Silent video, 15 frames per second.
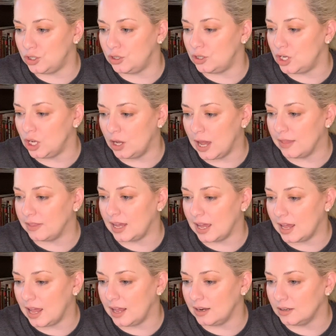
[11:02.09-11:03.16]
two, at the
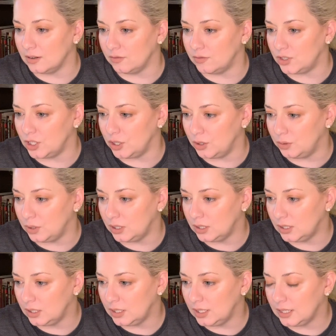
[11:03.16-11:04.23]
end of 2,
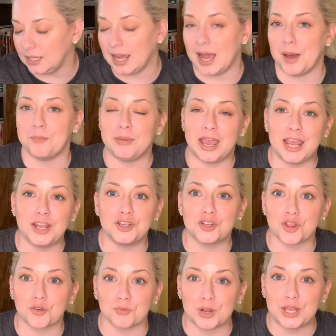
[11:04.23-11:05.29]
yeah, page
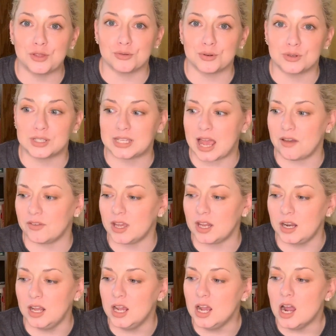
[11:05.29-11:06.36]
3 through
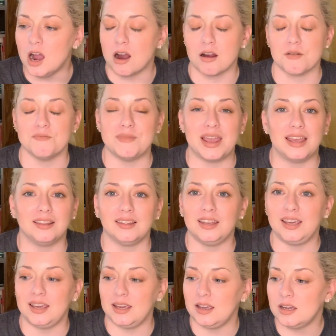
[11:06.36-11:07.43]
7 are
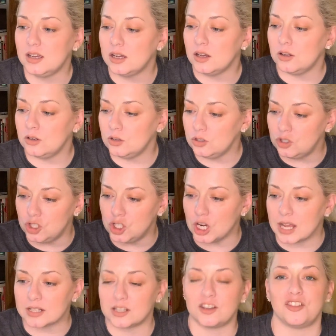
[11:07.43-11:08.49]
mainly
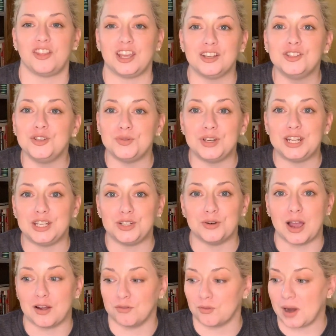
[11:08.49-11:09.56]
just things you need to
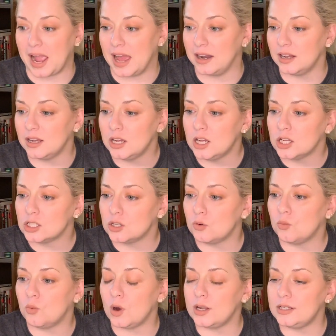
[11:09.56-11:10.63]
have read. So
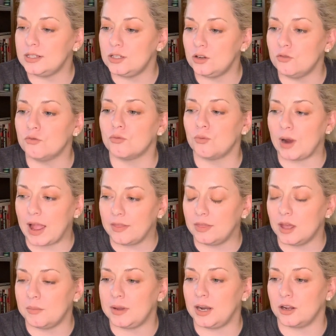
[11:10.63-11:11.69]
once you've read
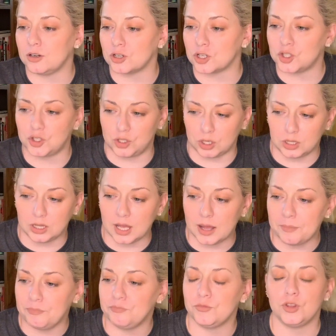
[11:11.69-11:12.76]
them and understood
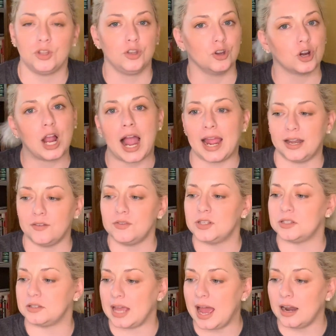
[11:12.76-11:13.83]
them, you're kind of
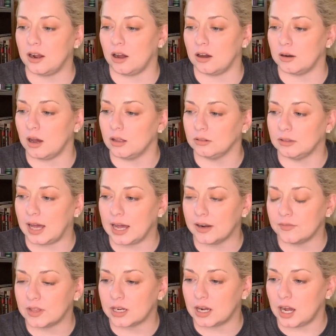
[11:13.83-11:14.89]
set on a lot of
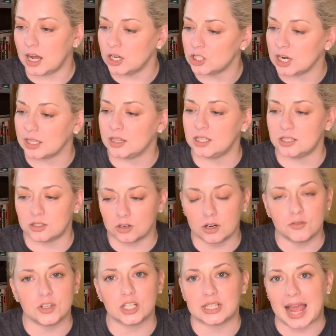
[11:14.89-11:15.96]
the contract. This sort
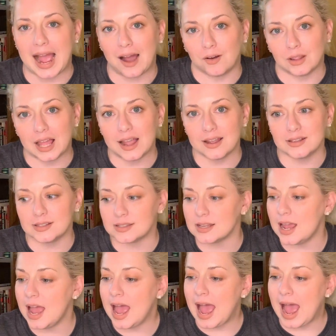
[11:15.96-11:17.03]
of just outlines
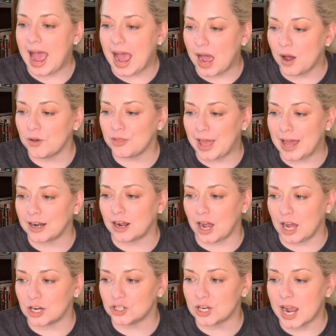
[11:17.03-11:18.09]
how that
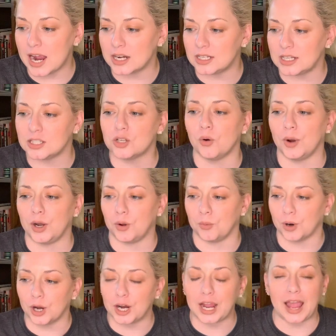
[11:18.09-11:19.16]
contract is going to
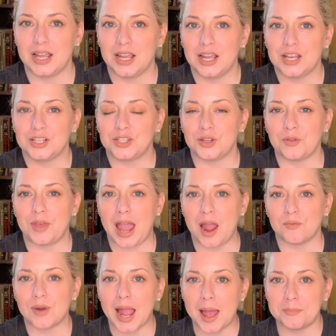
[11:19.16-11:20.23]
work. So that
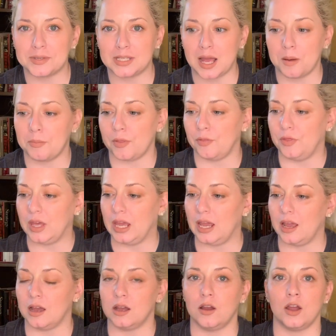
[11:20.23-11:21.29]
wraps up
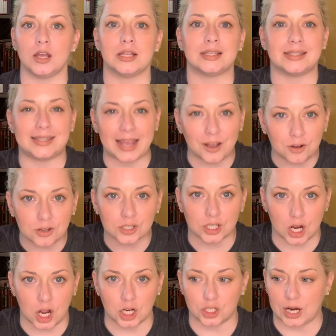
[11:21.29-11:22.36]
the sales
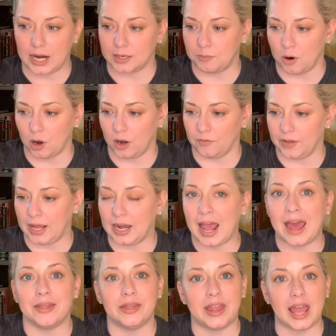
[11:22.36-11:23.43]
contract part of it.
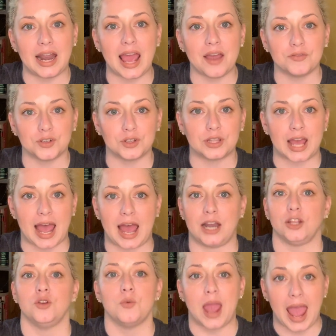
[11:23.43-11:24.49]
And then after that,
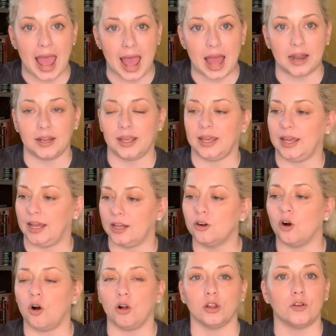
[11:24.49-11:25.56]
you add in
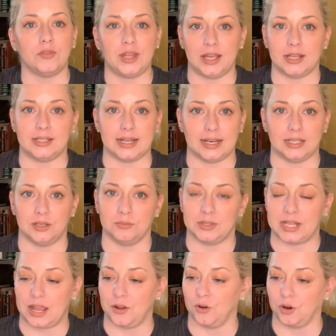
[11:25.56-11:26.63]
all of the addendums
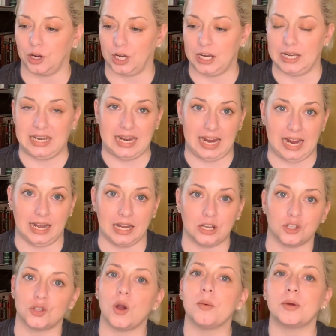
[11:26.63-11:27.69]
that you're going to need.
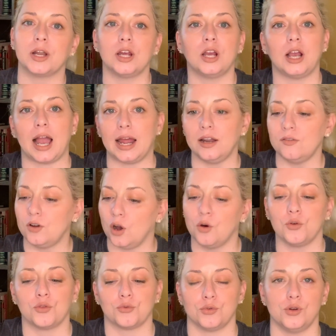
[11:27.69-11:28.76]
So I'm going to kind of go
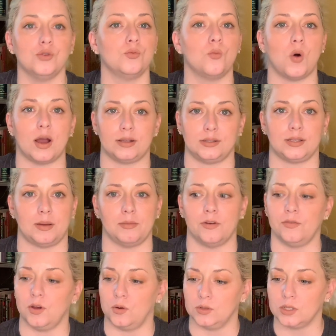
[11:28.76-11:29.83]
through what some of
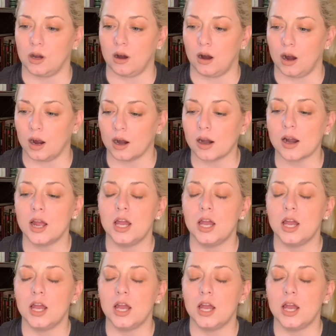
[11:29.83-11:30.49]
those are